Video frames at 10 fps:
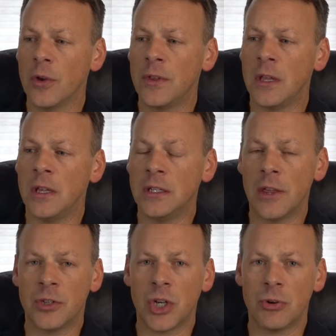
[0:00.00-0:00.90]
the
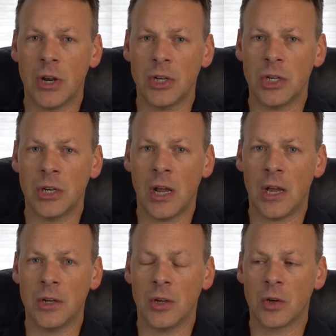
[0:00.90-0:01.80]
tenth generation
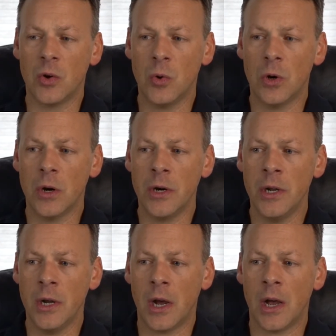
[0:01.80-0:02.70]
Honda
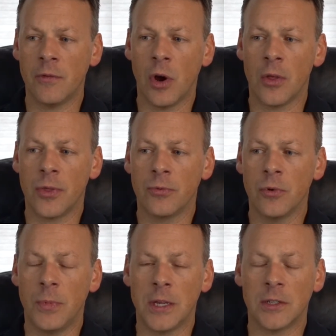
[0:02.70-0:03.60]
Accord, I've gone
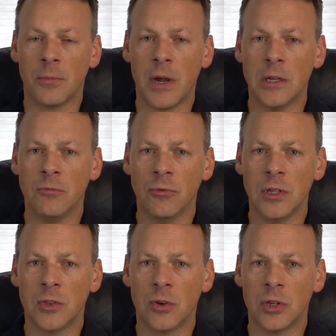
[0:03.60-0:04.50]
through, based on my
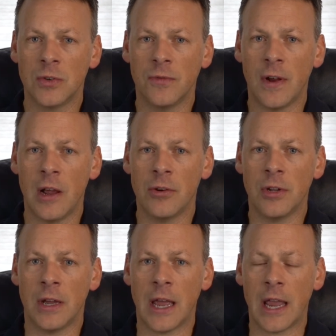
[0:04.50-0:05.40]
research, found
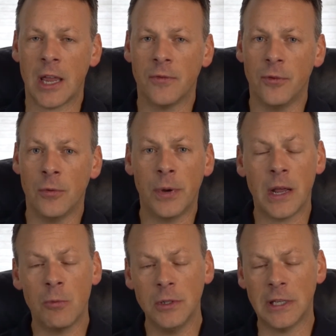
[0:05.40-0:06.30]
a handful, but
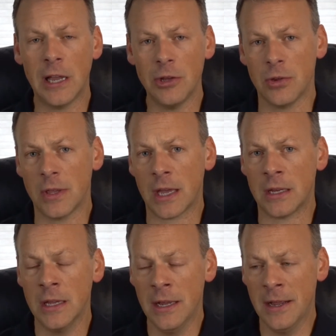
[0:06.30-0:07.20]
I will tell you
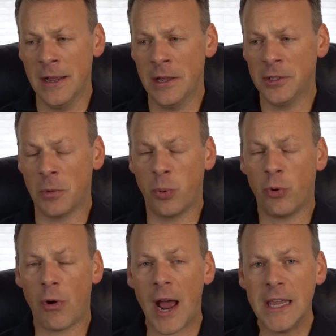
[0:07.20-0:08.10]
that
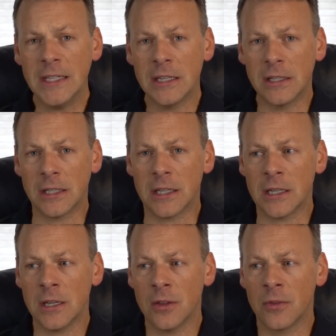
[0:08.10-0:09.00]

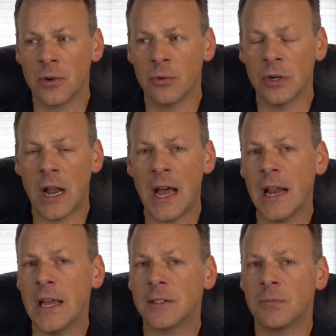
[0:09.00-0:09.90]
surprisingly, there were
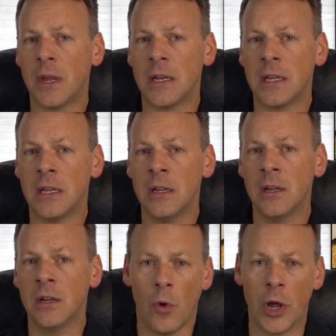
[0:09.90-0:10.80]
not as many
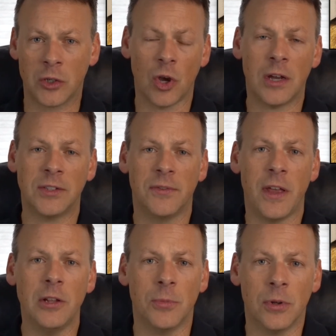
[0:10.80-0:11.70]
exhausts
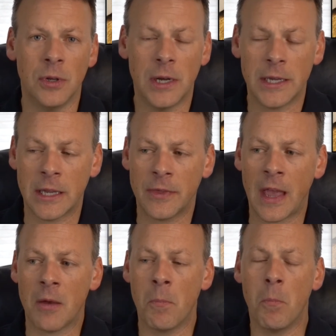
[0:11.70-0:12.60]
available. And
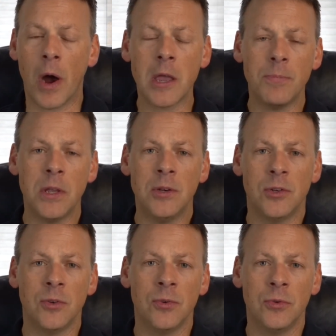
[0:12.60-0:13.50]
that might be
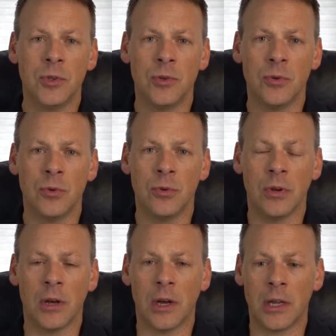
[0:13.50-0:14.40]
due to
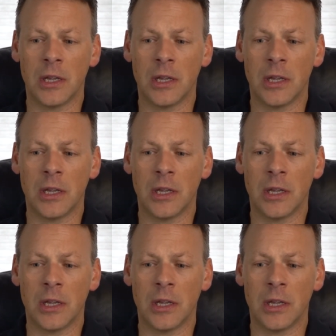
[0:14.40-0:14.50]
uh,